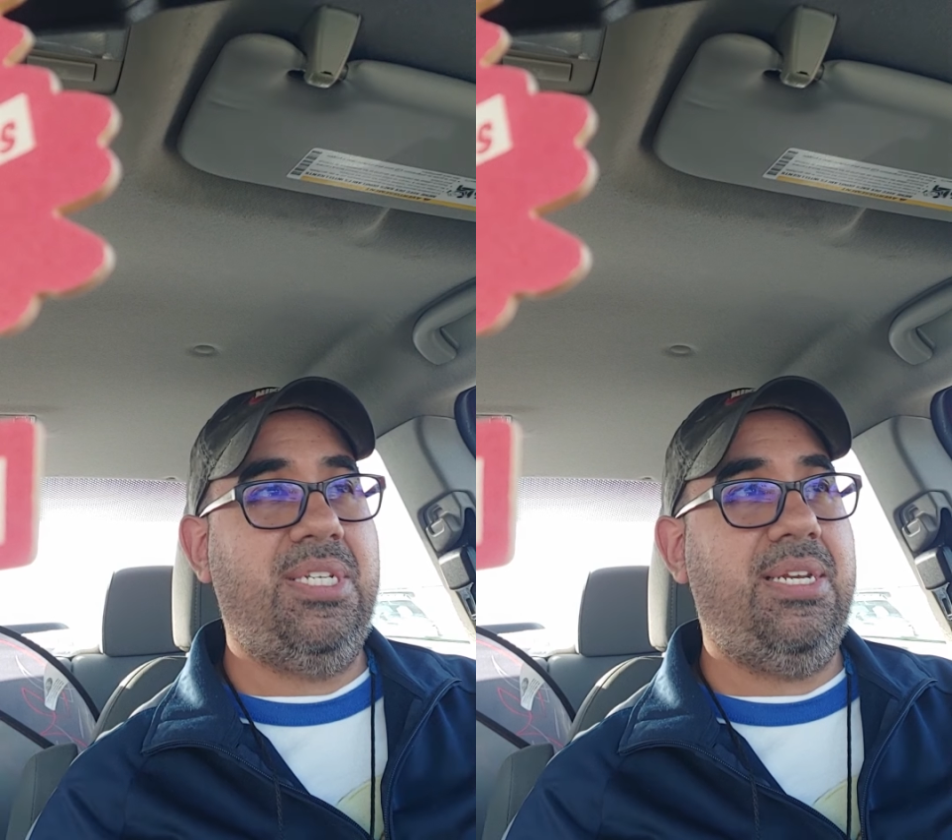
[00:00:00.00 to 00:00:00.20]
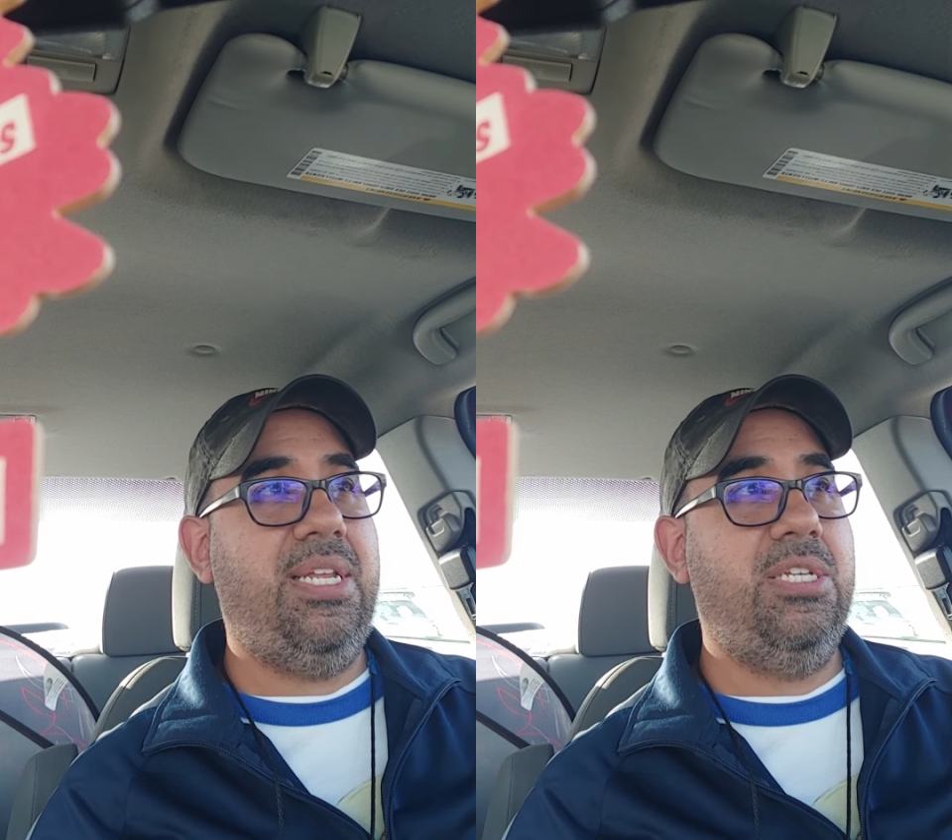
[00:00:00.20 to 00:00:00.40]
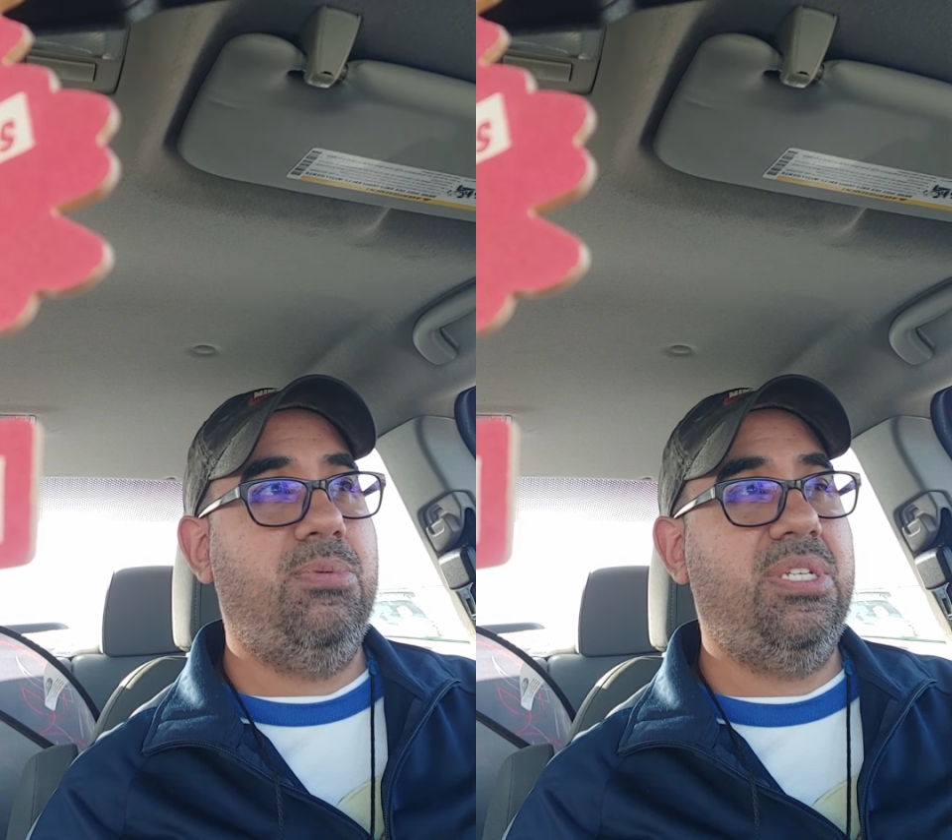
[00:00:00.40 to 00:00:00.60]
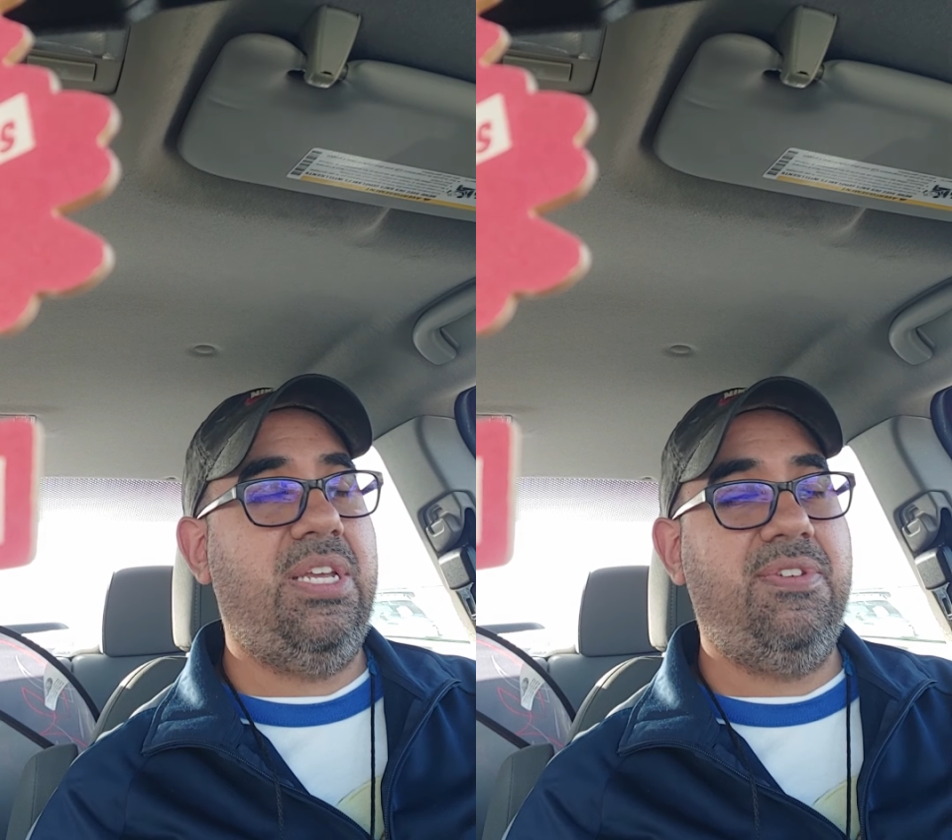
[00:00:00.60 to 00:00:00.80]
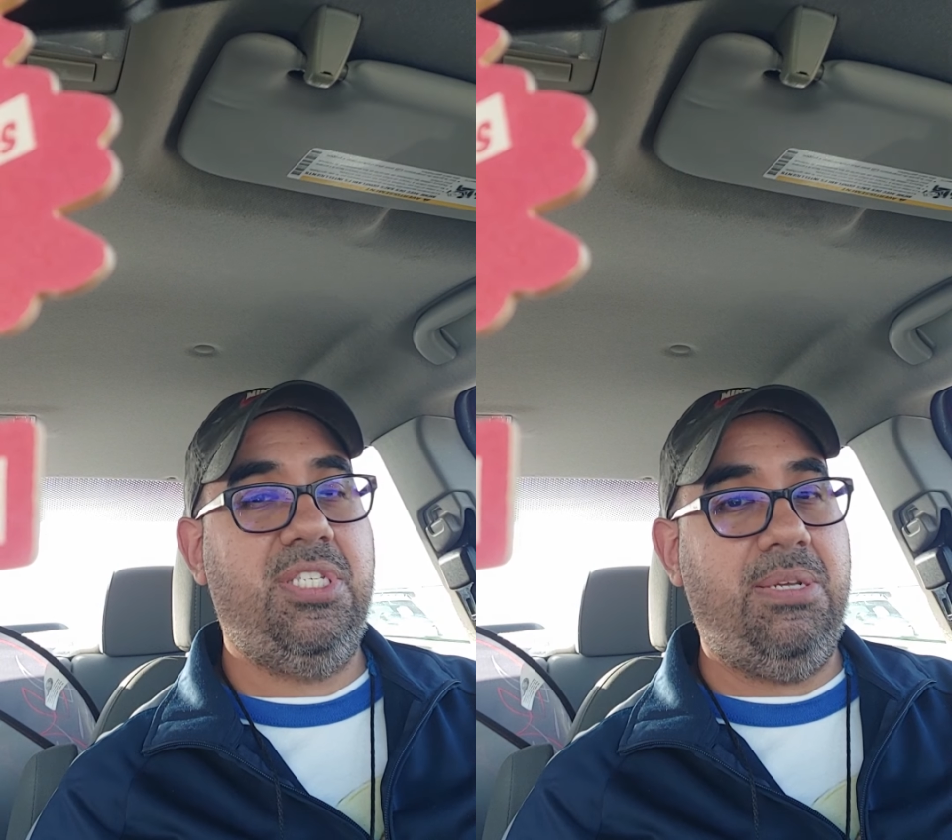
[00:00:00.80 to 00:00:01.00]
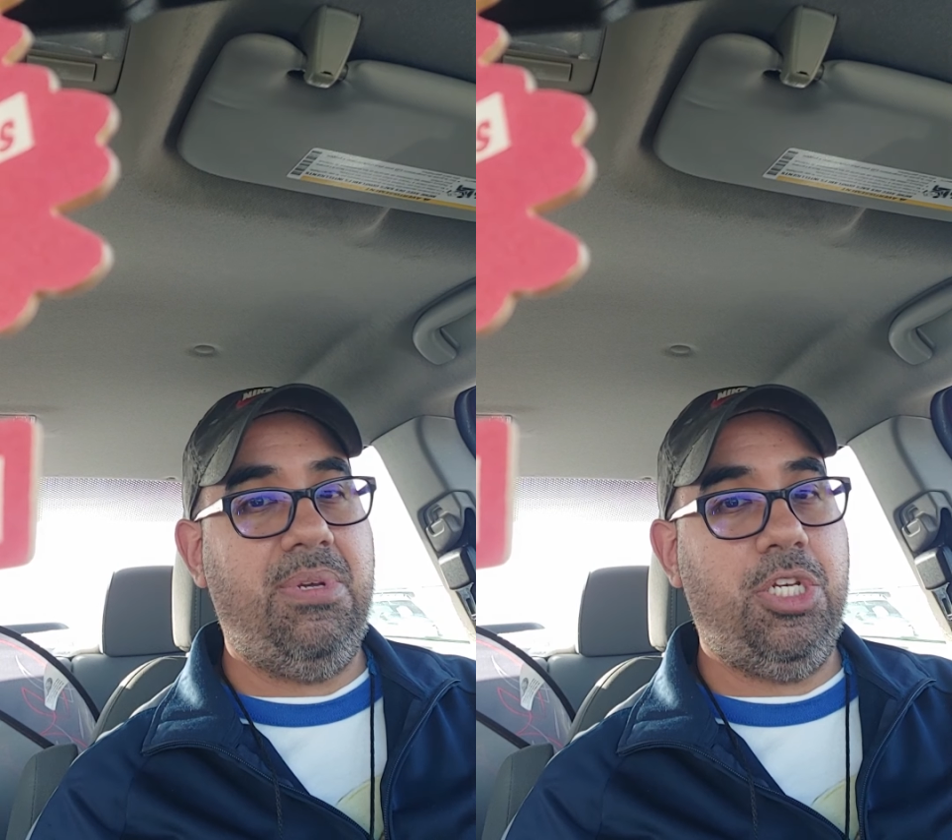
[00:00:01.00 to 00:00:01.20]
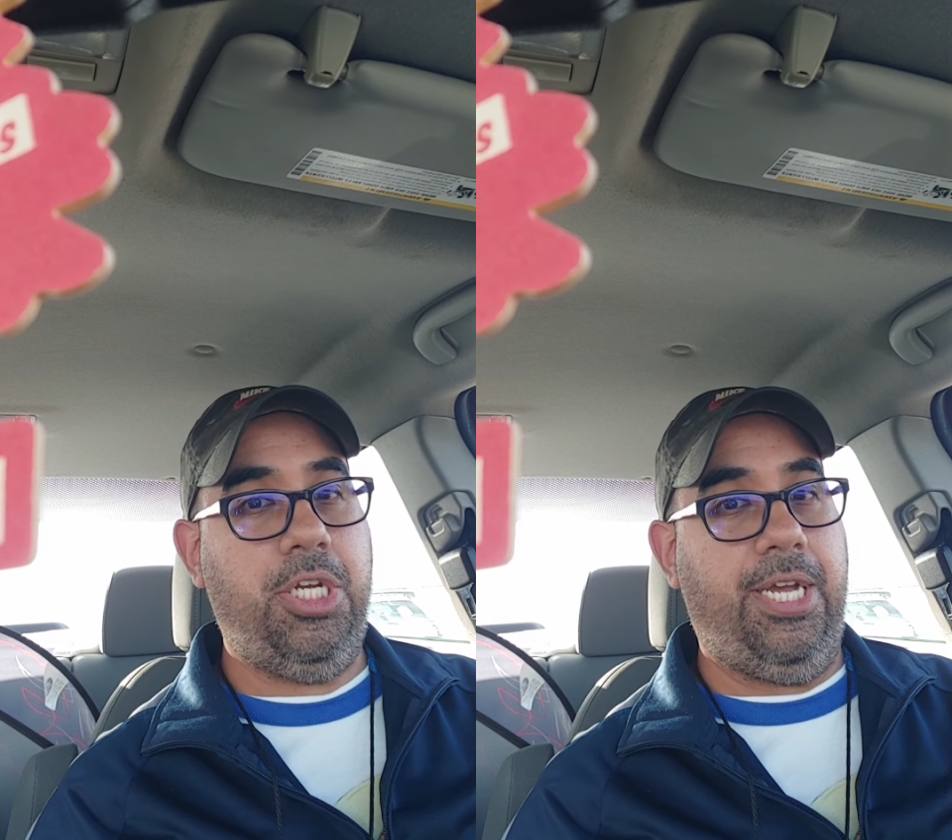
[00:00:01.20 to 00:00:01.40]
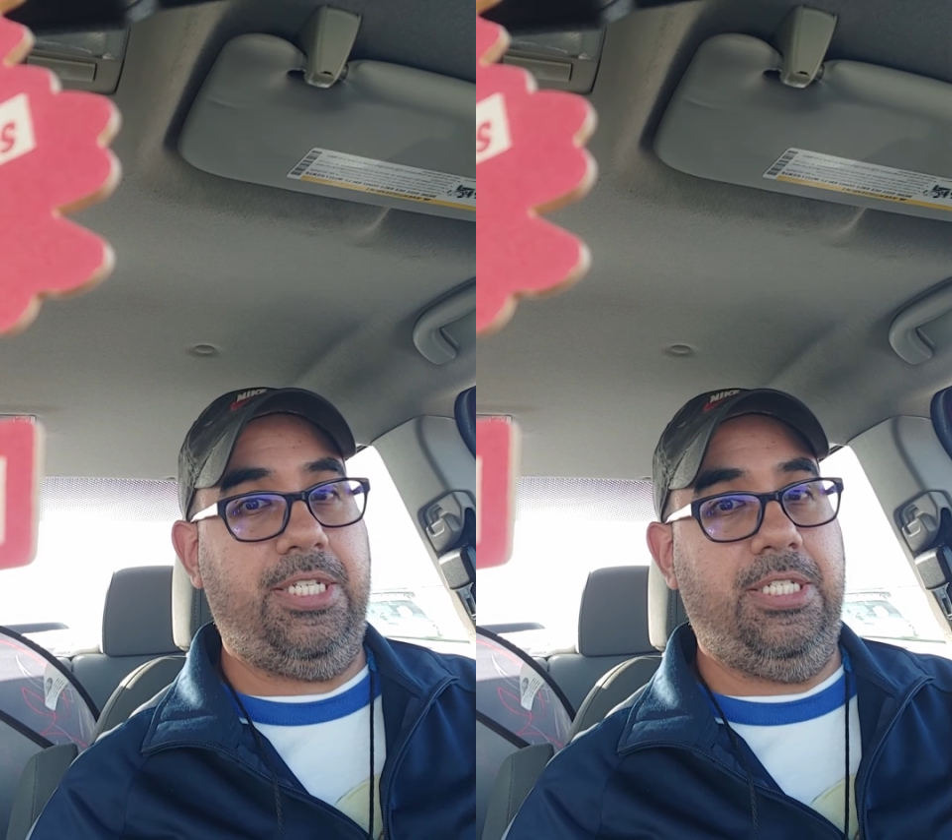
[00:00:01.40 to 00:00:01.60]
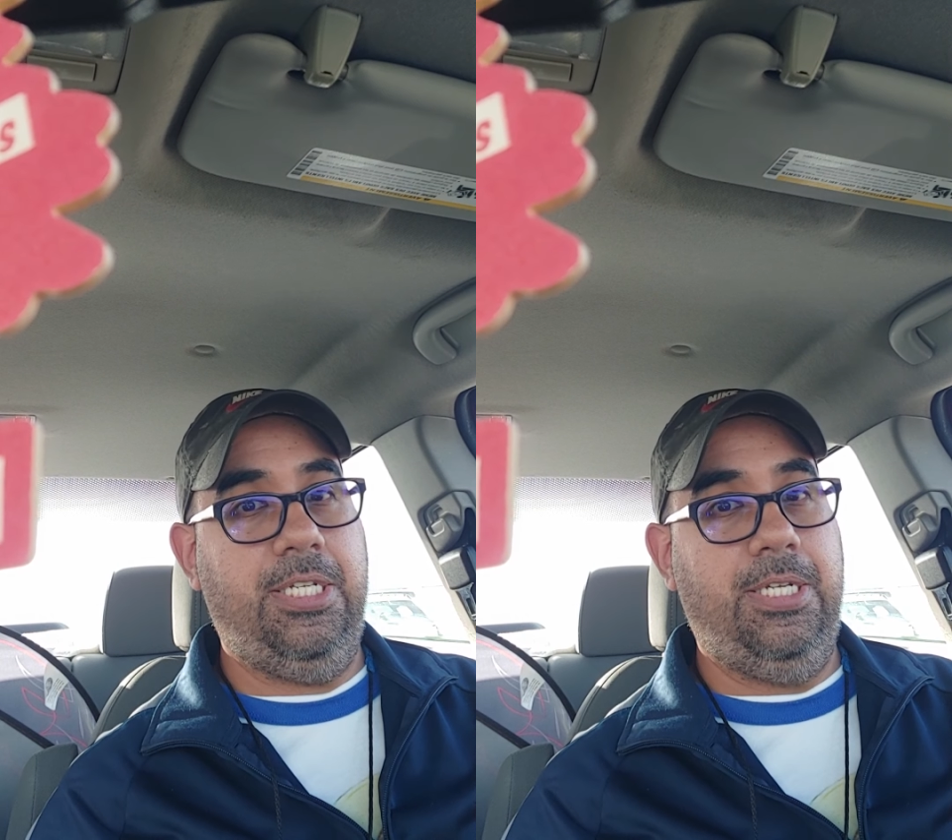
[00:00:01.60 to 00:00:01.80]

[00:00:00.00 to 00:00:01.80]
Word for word: ideas was give stimmy checks.